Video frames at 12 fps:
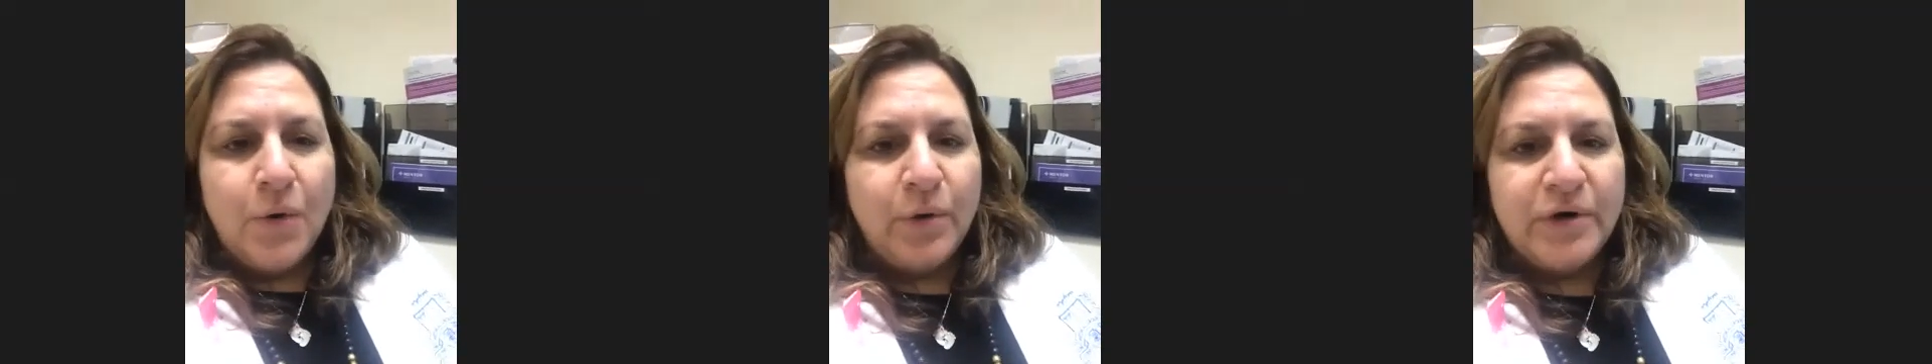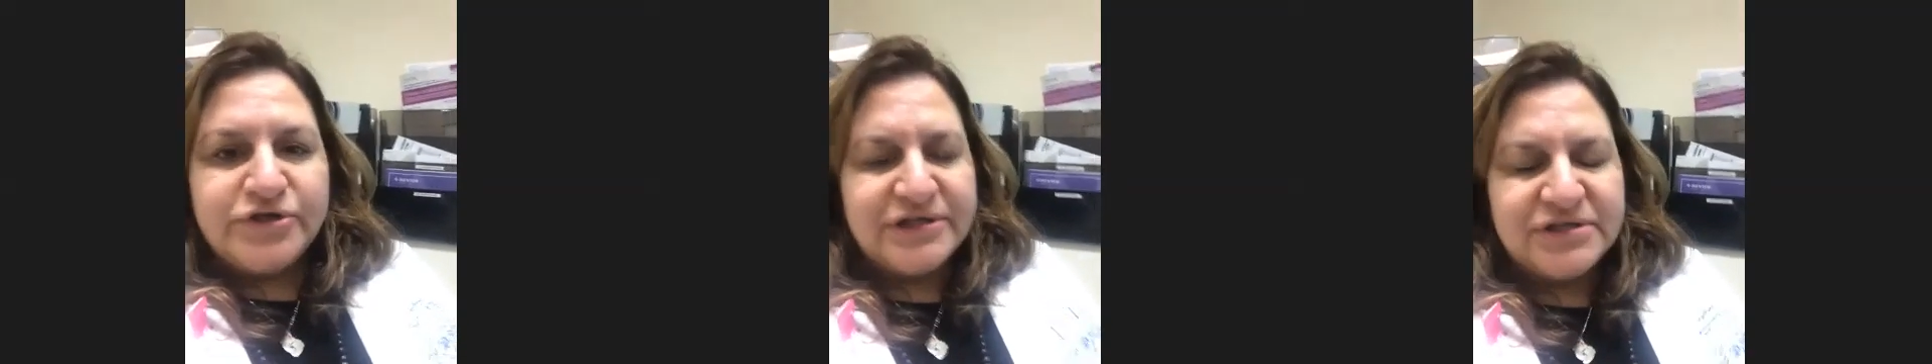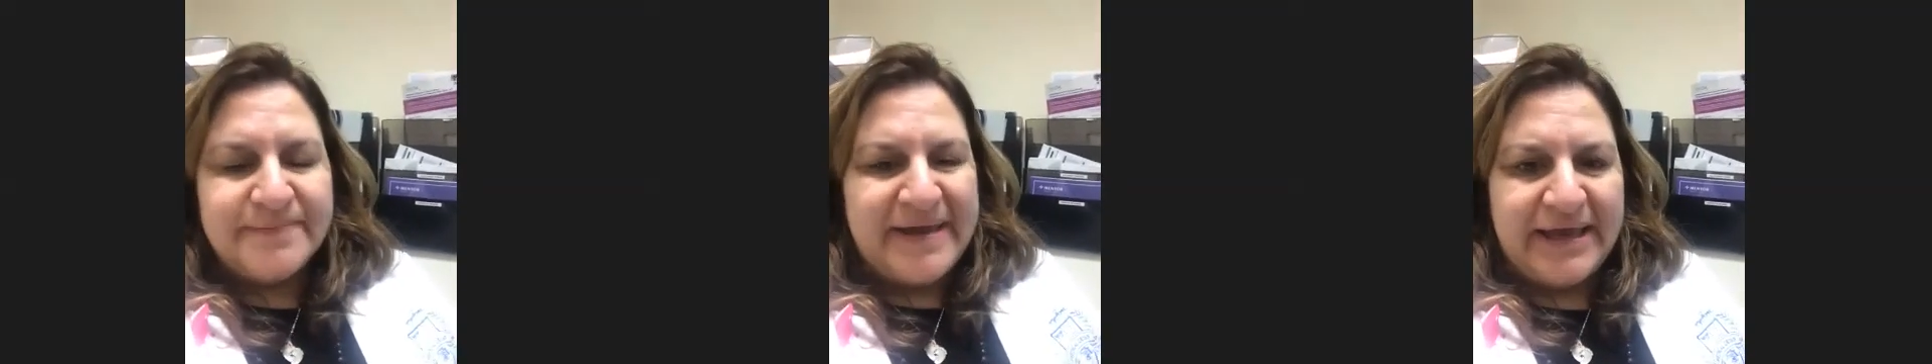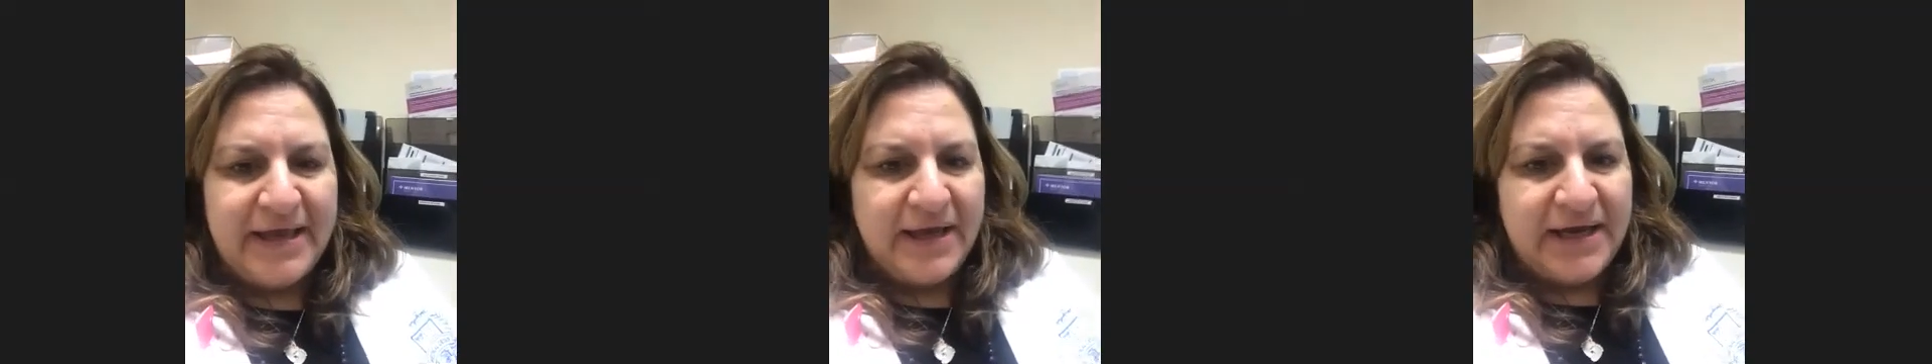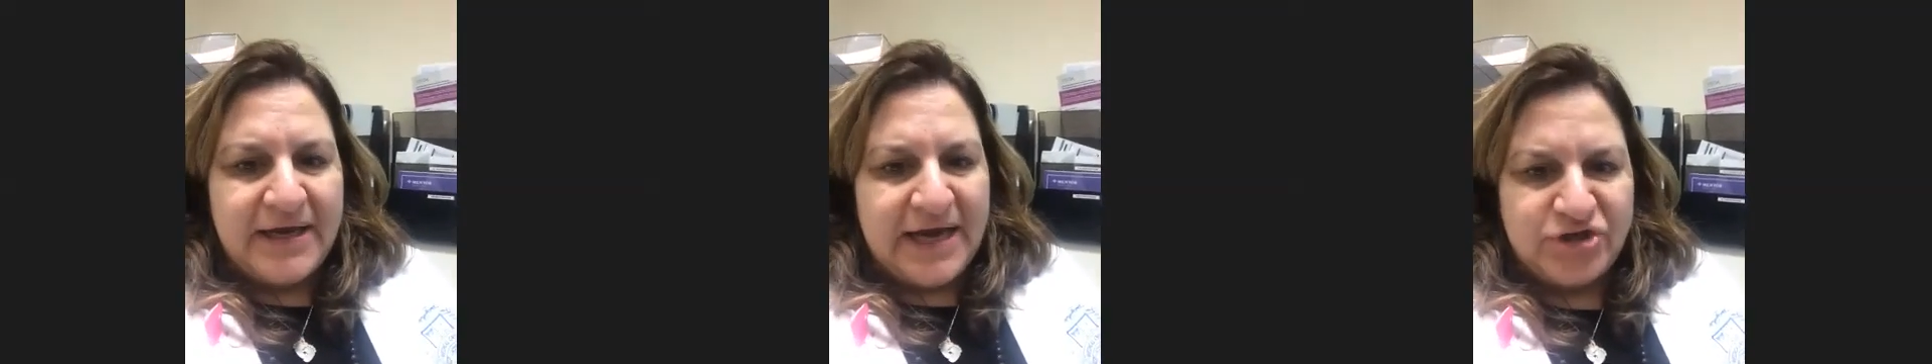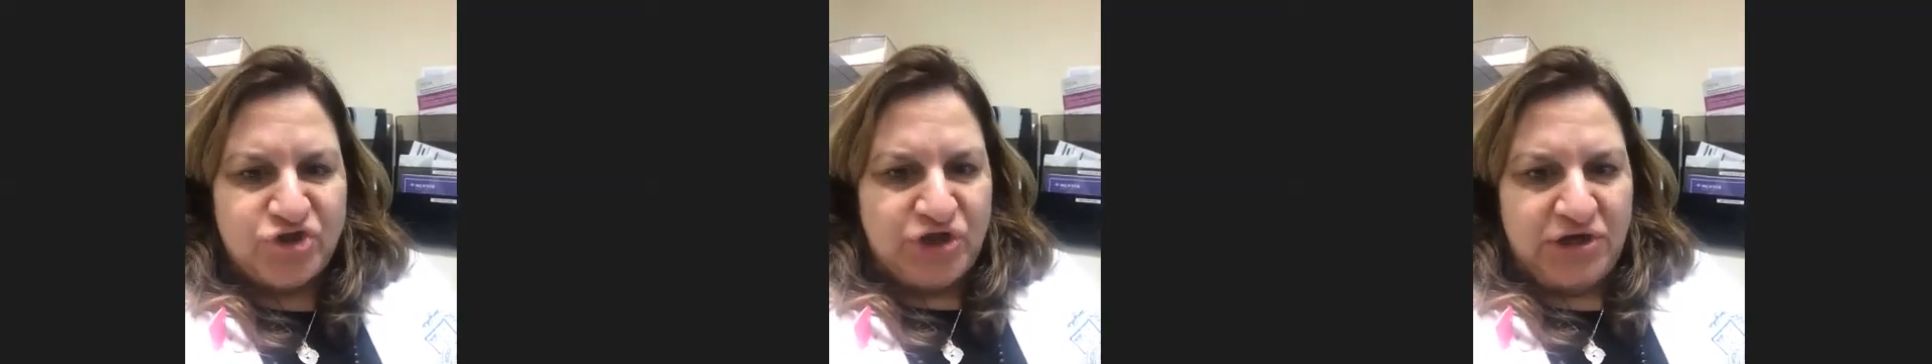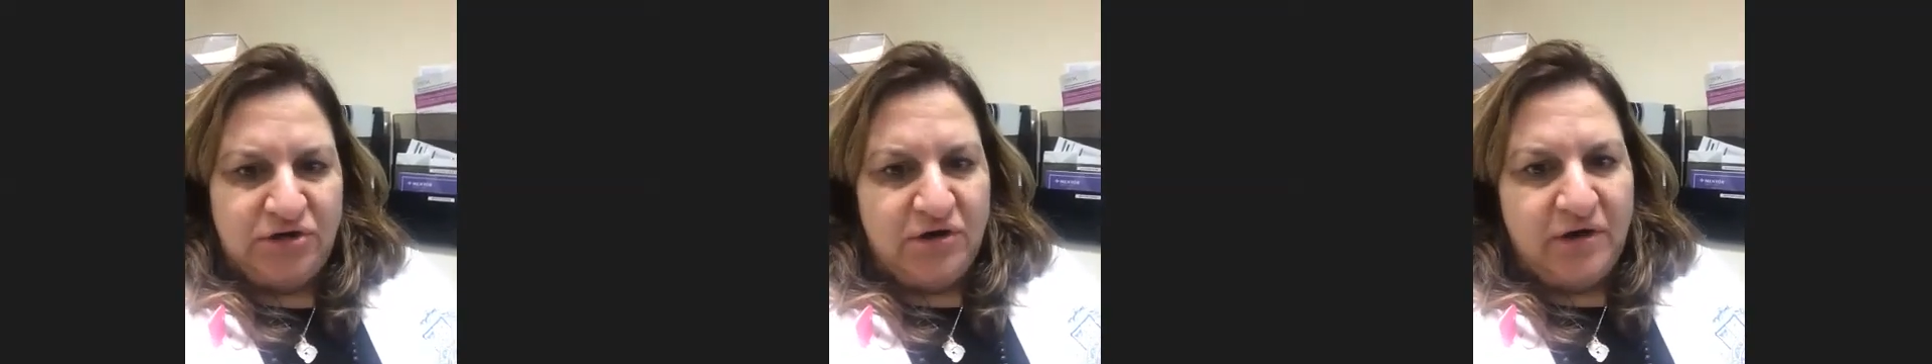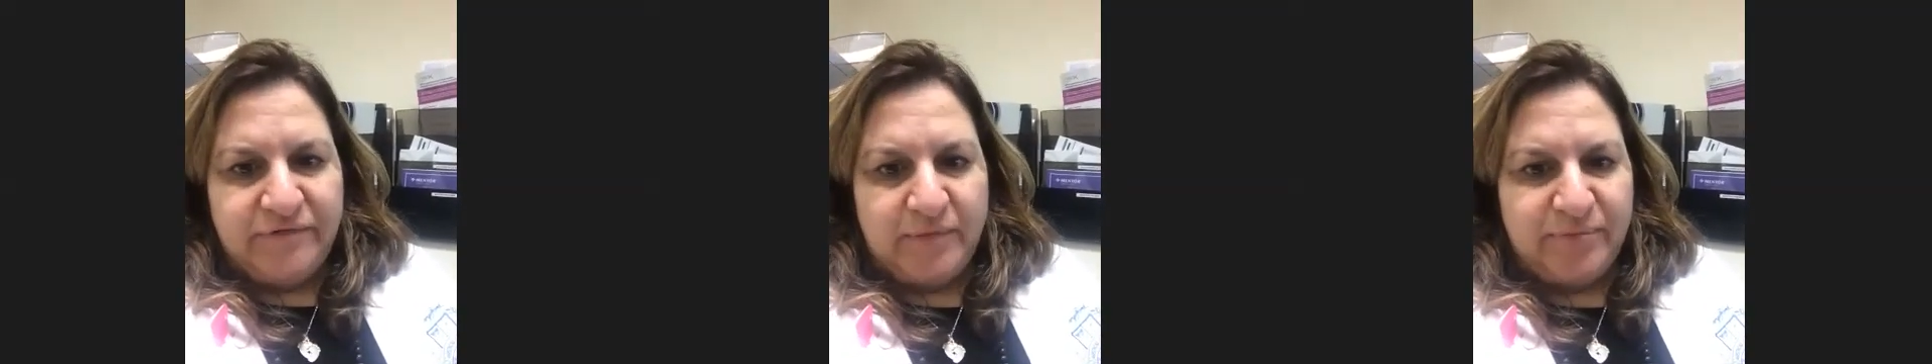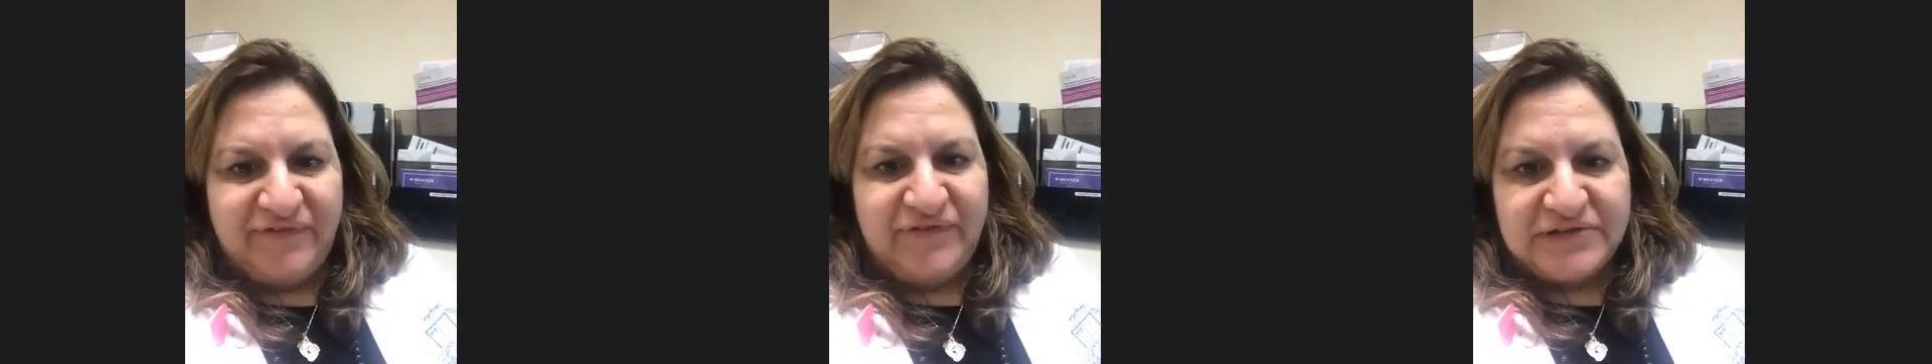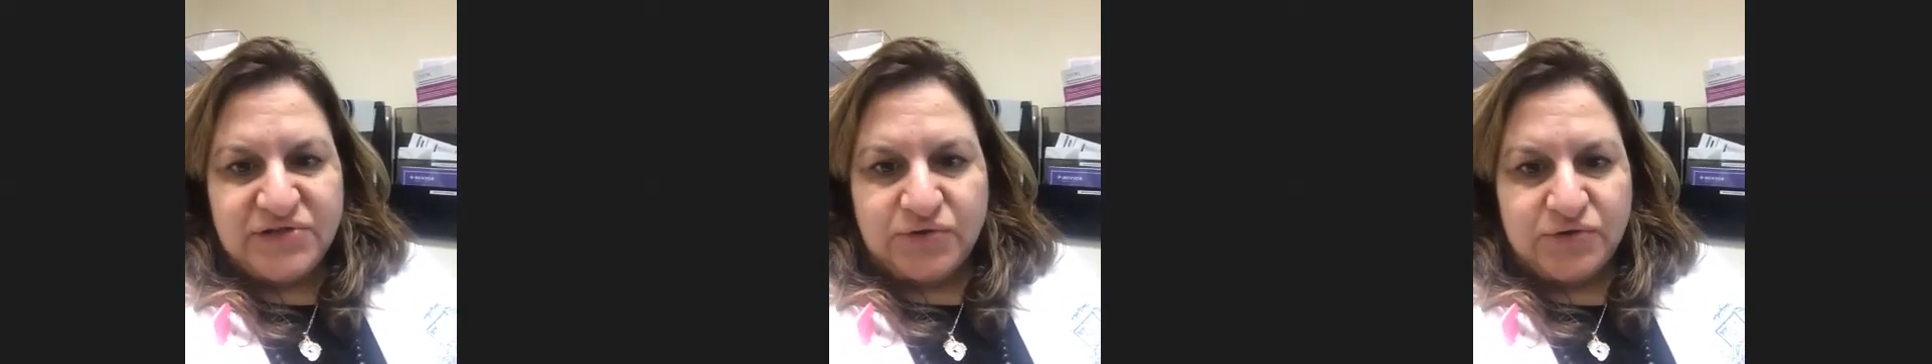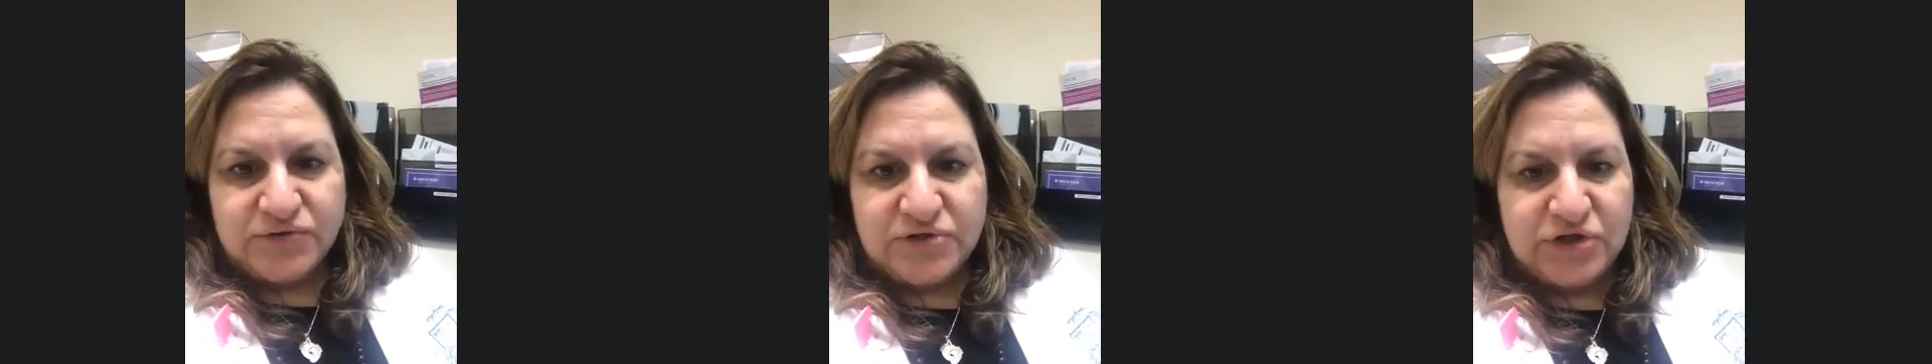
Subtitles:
we're just making a connection of the blood vessels,